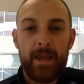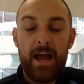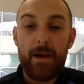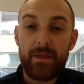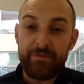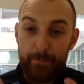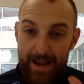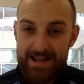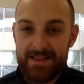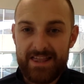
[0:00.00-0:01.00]
And the
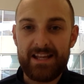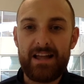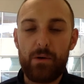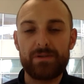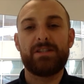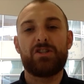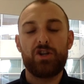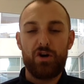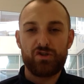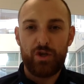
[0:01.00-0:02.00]
main thing that I wanted to
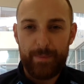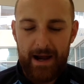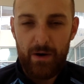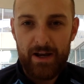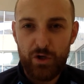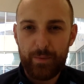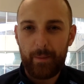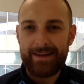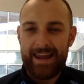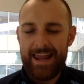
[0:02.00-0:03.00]
talk to you about, and you'll
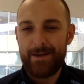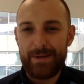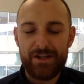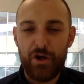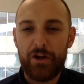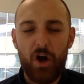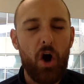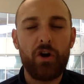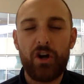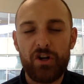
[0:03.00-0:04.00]
probably hear me going
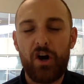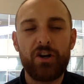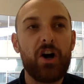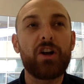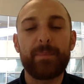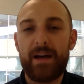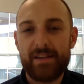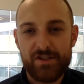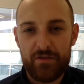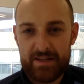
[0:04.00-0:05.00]
on and on and on about
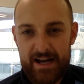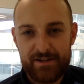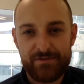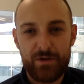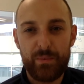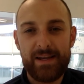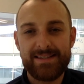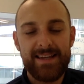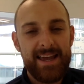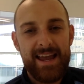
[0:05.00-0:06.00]
this over the next few weeks,